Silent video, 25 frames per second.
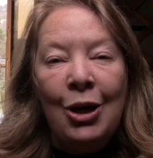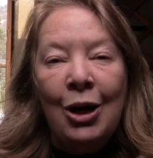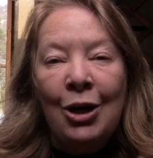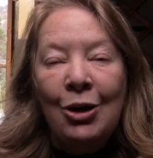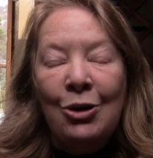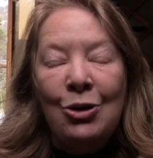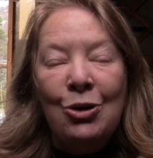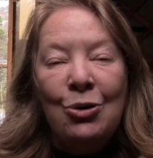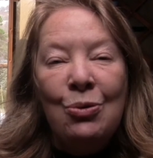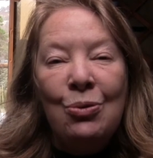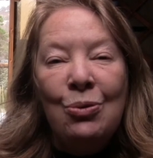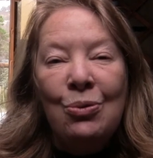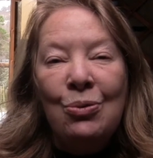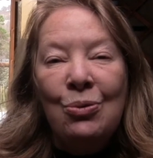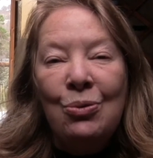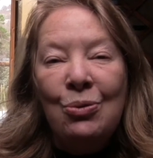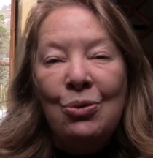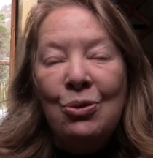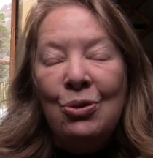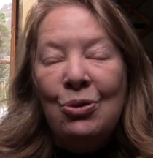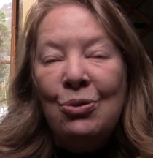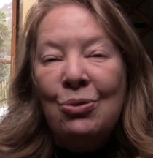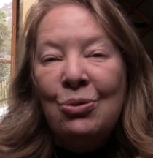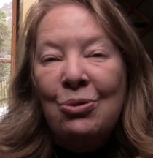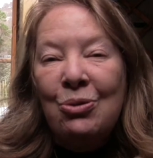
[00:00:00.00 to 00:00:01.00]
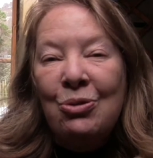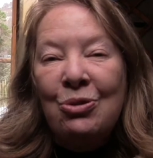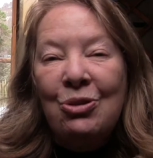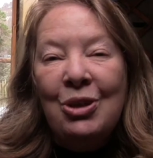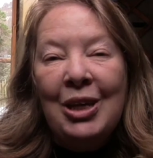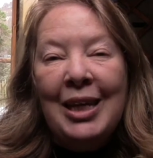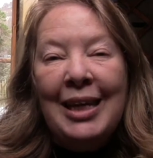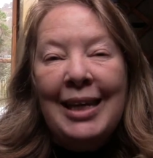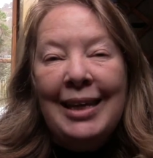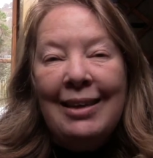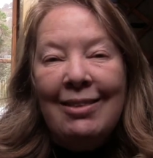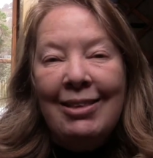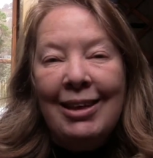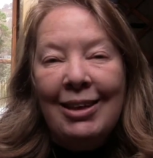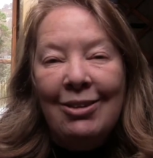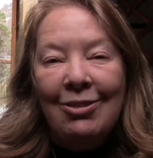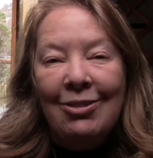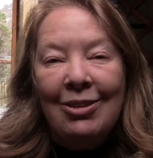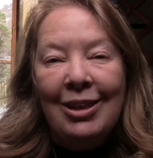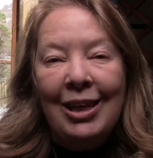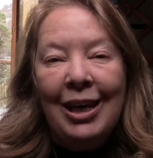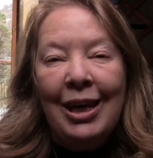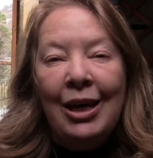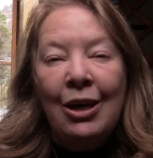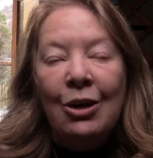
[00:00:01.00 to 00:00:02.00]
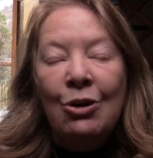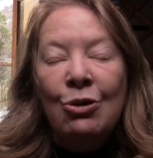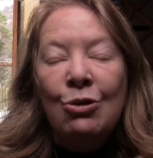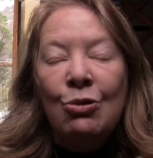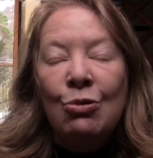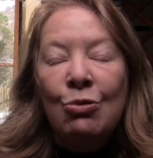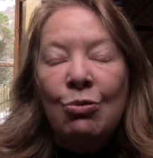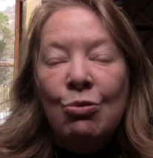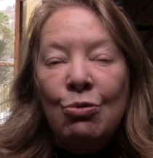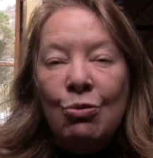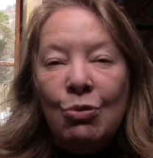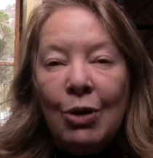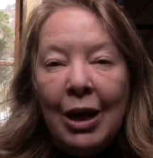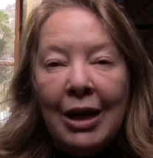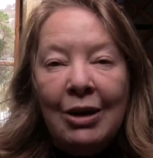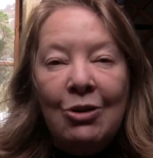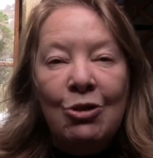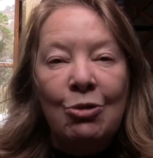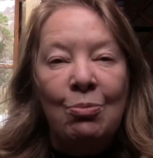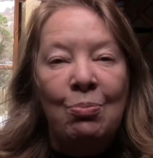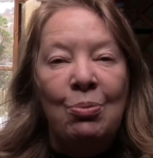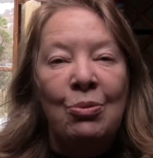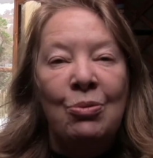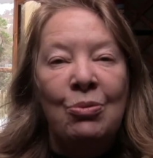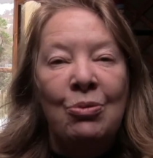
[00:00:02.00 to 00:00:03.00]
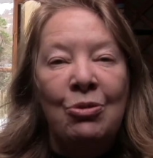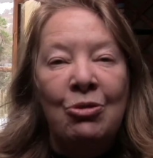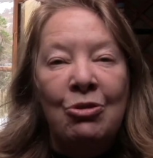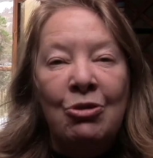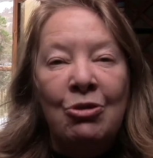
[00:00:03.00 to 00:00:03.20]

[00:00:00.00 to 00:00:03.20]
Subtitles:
you'll see this incredible